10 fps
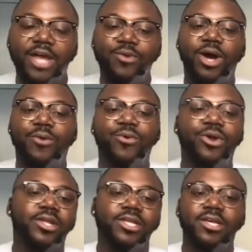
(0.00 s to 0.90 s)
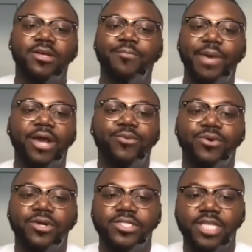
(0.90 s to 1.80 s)
How do I work
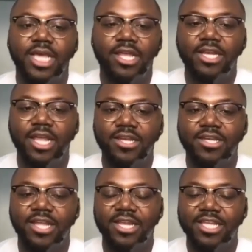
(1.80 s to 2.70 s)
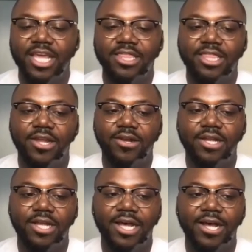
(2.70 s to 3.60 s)
backwards and and and get
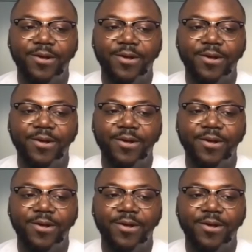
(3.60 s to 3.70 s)
there?